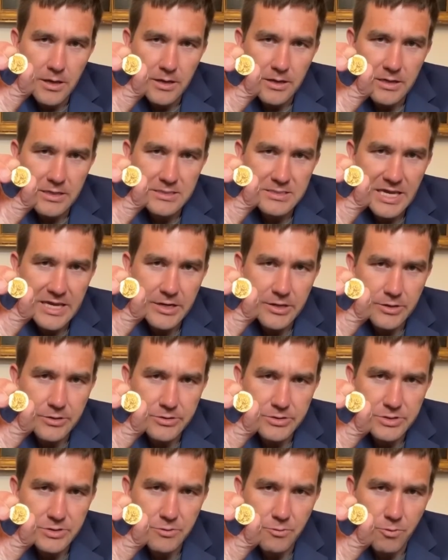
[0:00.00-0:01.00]
And
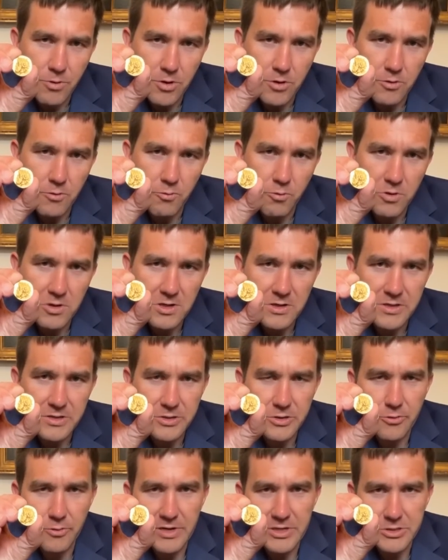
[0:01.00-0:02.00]
satyrs were
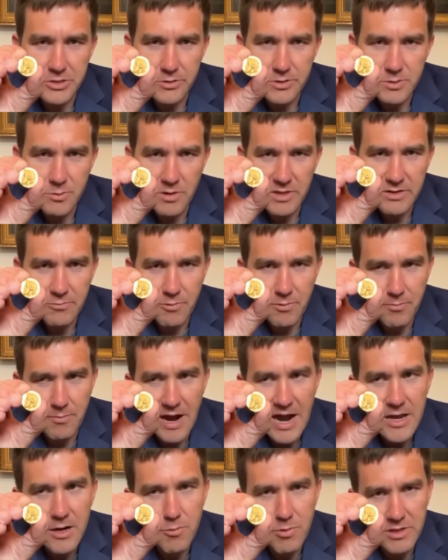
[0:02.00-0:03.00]
woodland creatures,
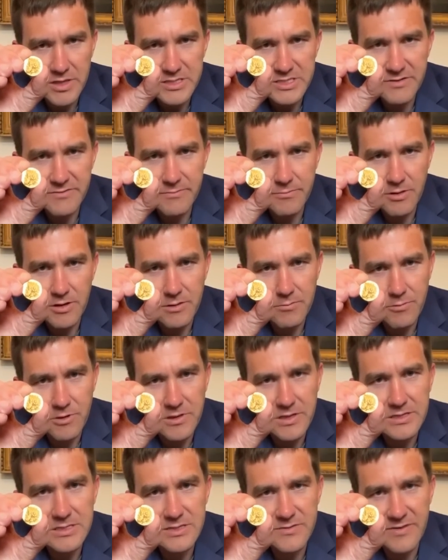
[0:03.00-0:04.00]
minor
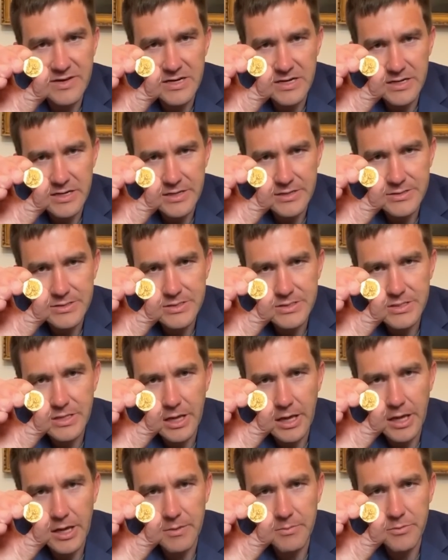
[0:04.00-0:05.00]
woodland divinities
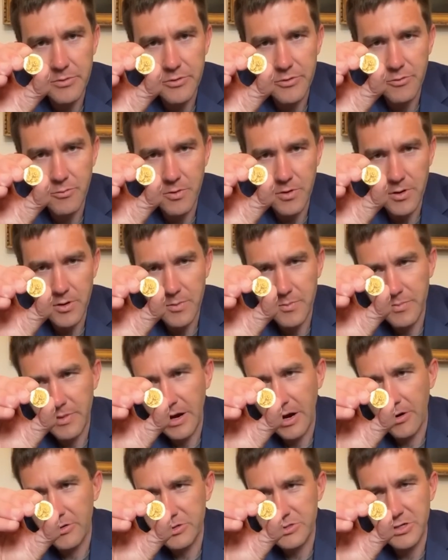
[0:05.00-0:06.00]
who were
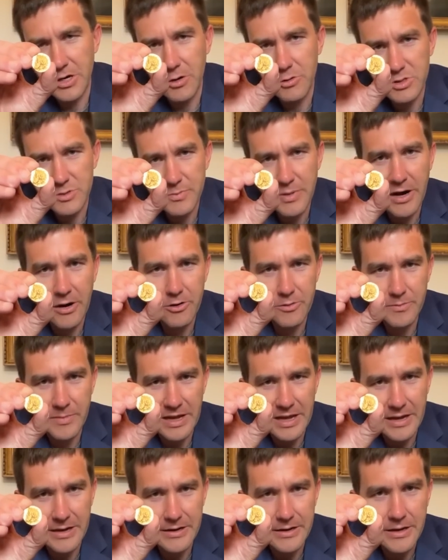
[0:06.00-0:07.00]
part goat, part
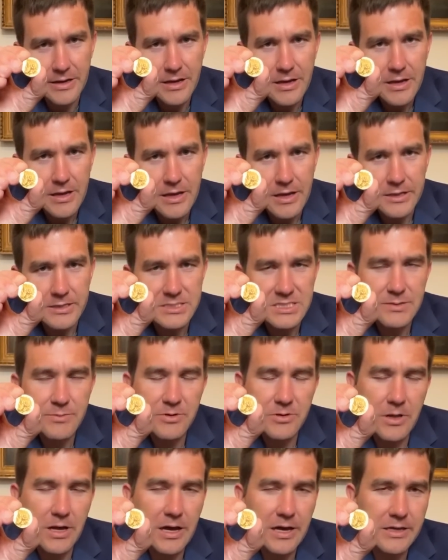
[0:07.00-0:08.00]
man,
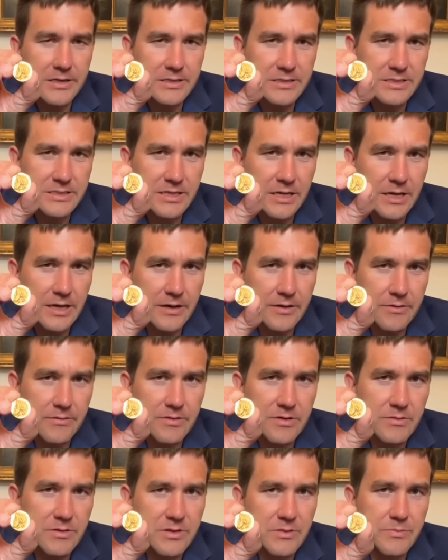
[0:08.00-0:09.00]
symbolized
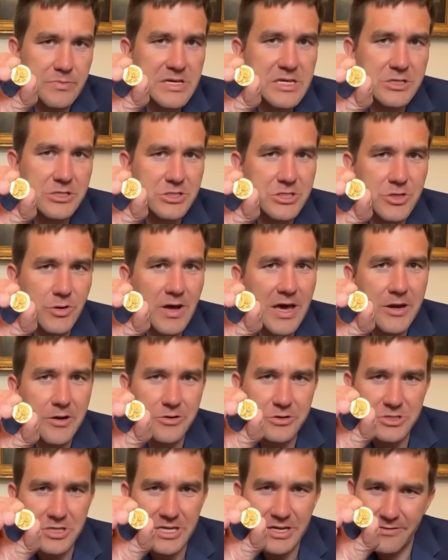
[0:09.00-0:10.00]
the bestial
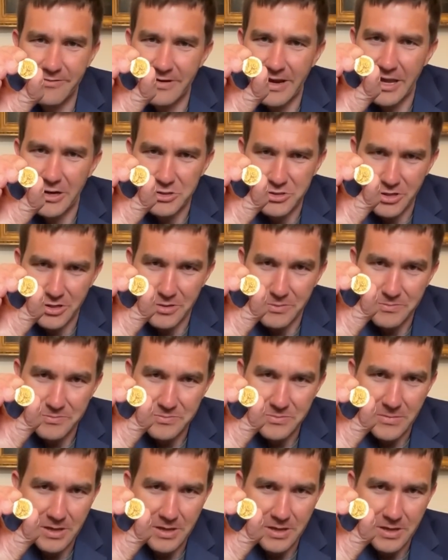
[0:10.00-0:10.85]
energy of nature.